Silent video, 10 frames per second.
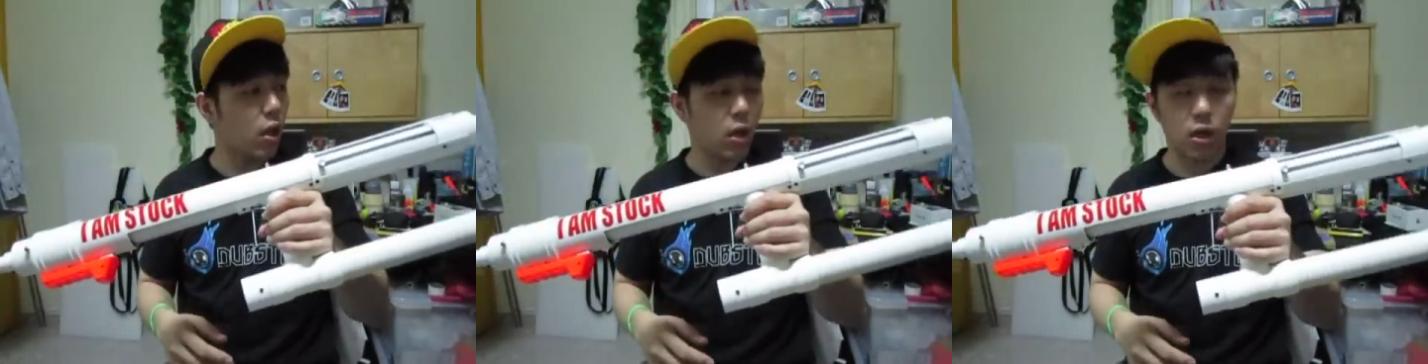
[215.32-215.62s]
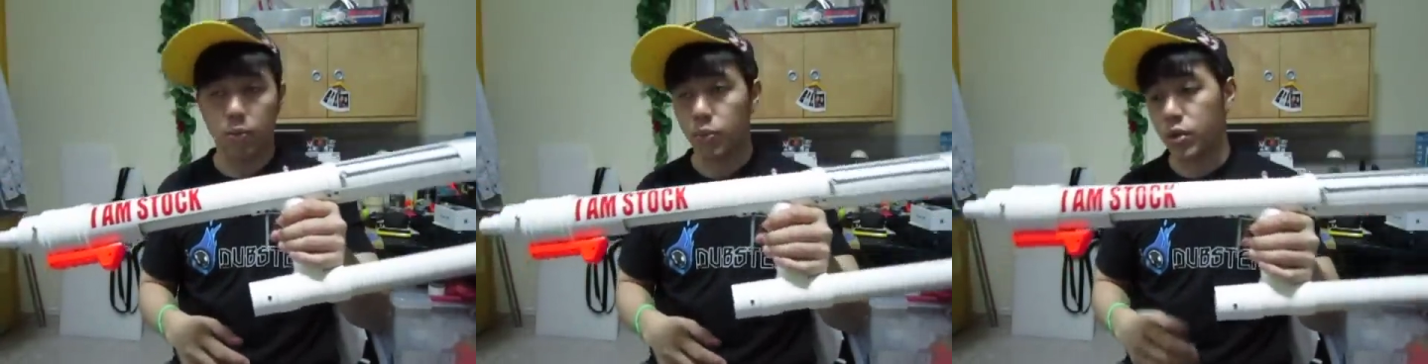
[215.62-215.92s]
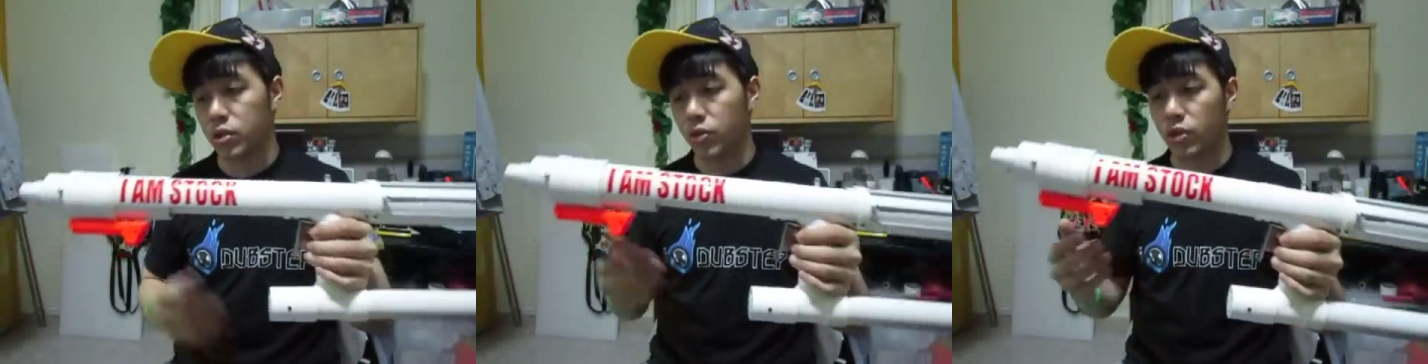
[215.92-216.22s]
um,
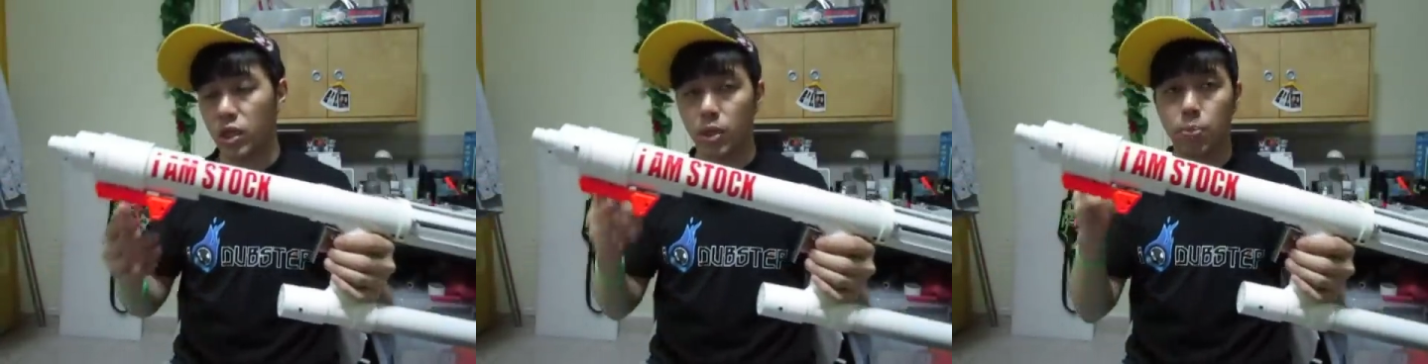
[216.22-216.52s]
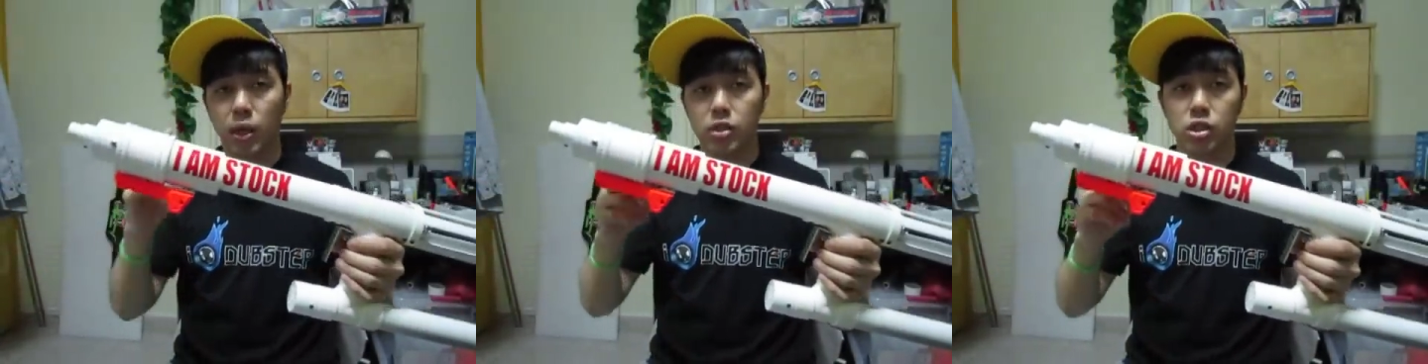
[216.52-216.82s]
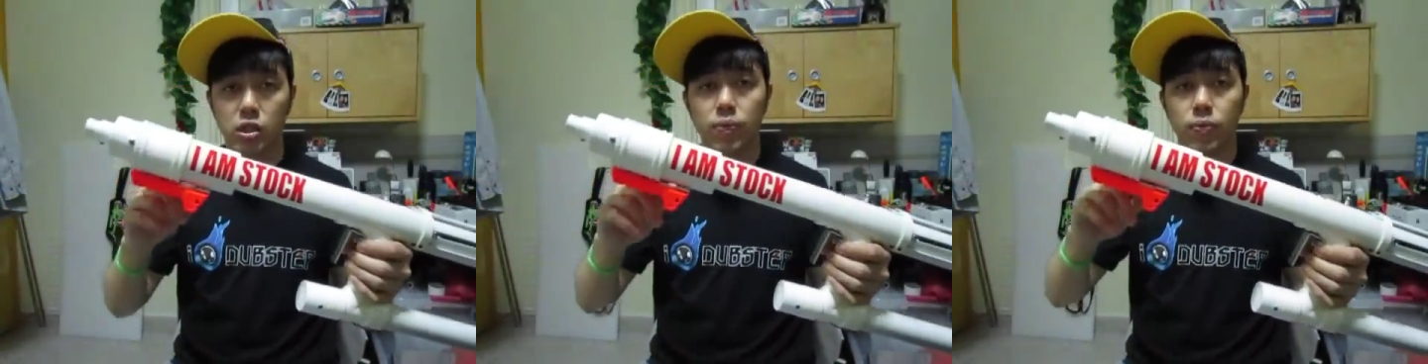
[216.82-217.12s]
because of the
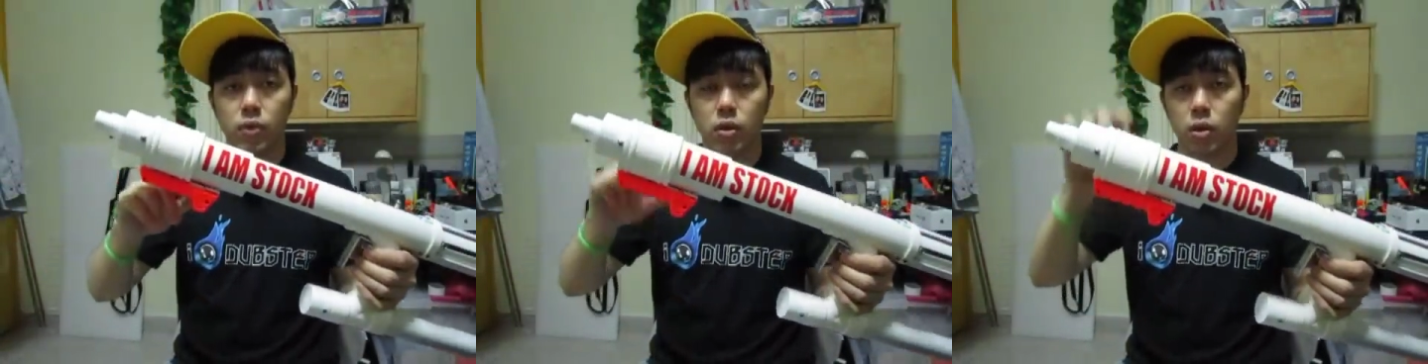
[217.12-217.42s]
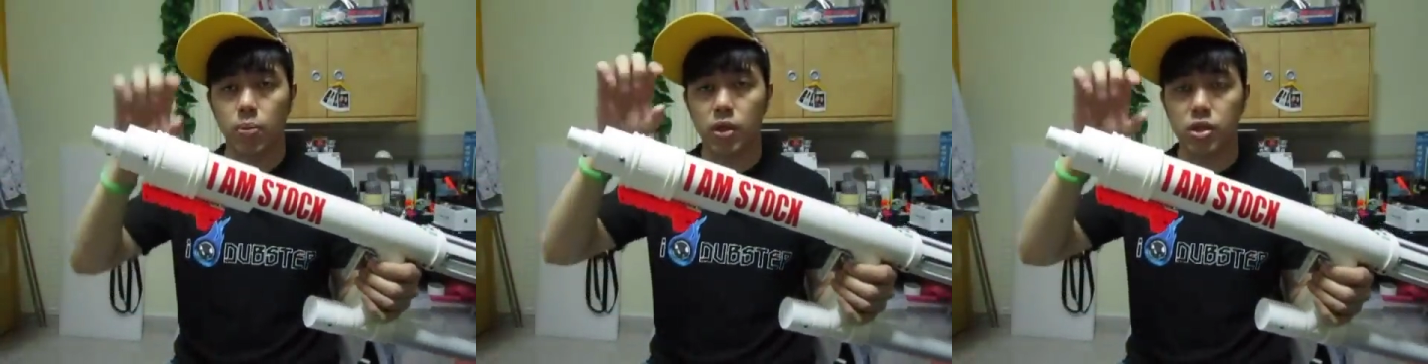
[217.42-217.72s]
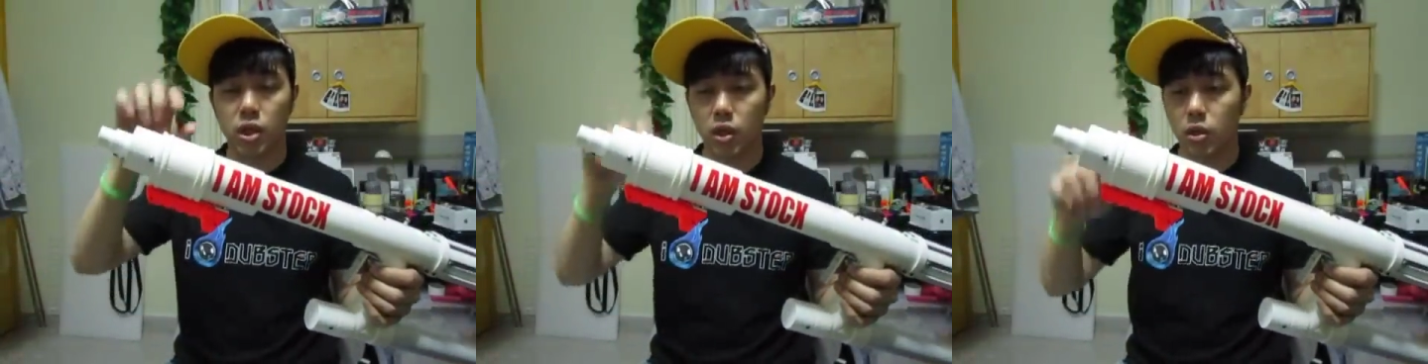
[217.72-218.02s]
plunger, the
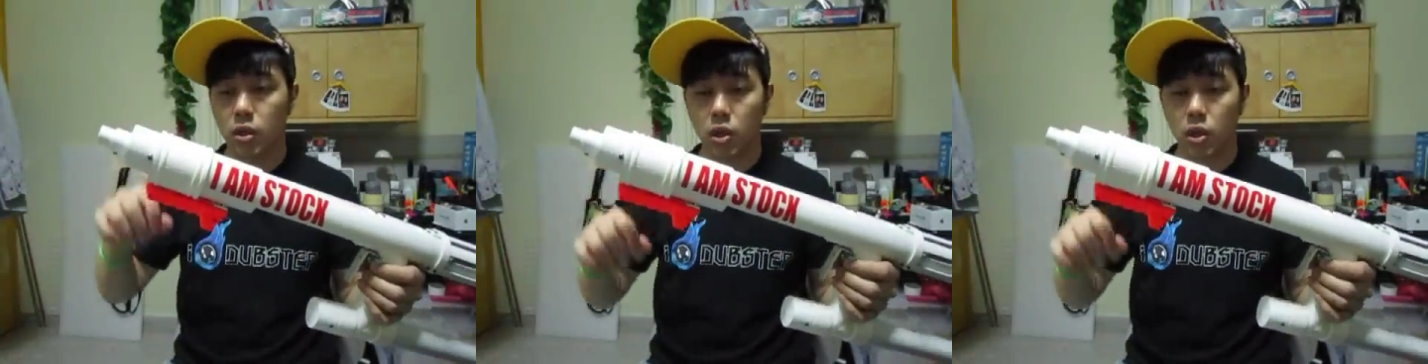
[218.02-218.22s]
plunger head.